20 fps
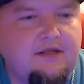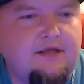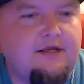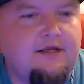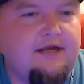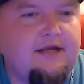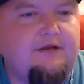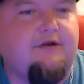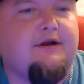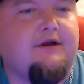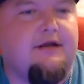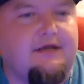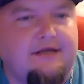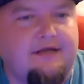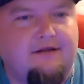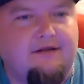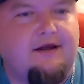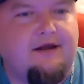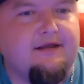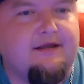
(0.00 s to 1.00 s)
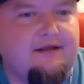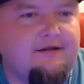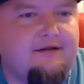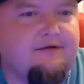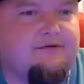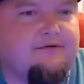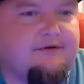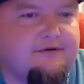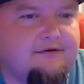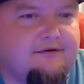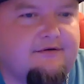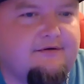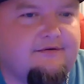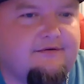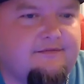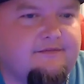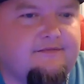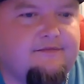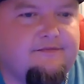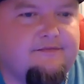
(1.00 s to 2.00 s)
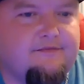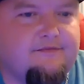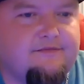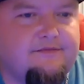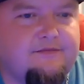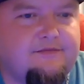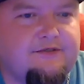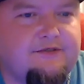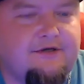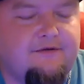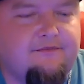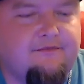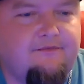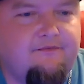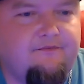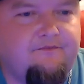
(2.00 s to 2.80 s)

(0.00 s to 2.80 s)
and you're gonna get a lot of e-liquid. So,